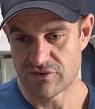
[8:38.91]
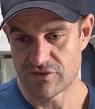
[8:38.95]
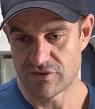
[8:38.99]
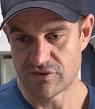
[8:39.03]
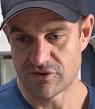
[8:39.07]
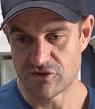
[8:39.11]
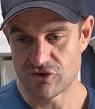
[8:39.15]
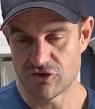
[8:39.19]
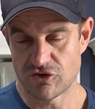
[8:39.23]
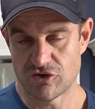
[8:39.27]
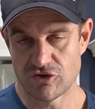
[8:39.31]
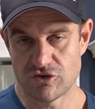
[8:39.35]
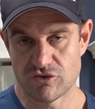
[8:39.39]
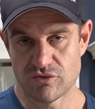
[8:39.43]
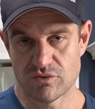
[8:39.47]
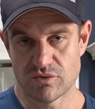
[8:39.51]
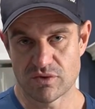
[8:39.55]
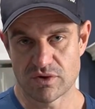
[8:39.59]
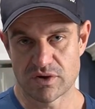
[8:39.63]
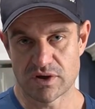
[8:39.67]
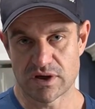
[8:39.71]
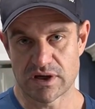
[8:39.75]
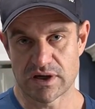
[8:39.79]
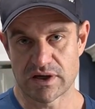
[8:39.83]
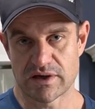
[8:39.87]
the new
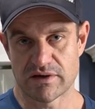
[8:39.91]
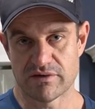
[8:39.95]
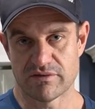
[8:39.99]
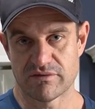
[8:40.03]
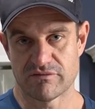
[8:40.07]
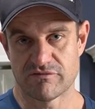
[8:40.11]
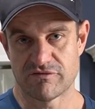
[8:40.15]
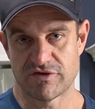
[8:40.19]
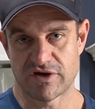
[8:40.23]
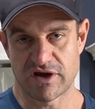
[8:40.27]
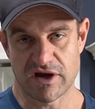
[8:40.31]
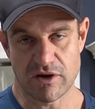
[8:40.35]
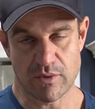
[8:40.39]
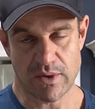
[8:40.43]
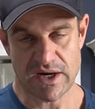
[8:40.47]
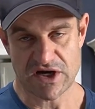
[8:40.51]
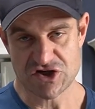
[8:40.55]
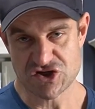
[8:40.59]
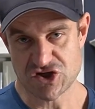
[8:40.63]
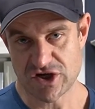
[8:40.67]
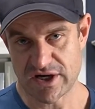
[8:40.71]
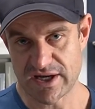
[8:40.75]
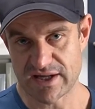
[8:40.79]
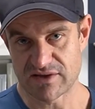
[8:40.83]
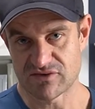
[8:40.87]
video
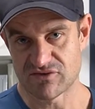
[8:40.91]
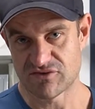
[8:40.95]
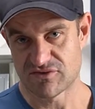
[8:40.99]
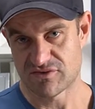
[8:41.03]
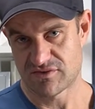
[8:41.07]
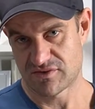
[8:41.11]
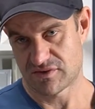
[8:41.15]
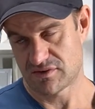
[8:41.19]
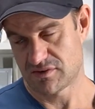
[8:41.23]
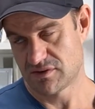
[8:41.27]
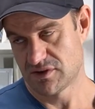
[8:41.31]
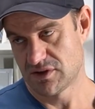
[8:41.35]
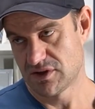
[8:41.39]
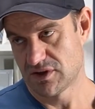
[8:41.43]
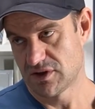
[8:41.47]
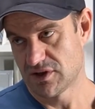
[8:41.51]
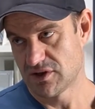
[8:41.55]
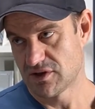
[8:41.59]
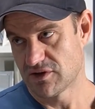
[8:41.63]
action ads that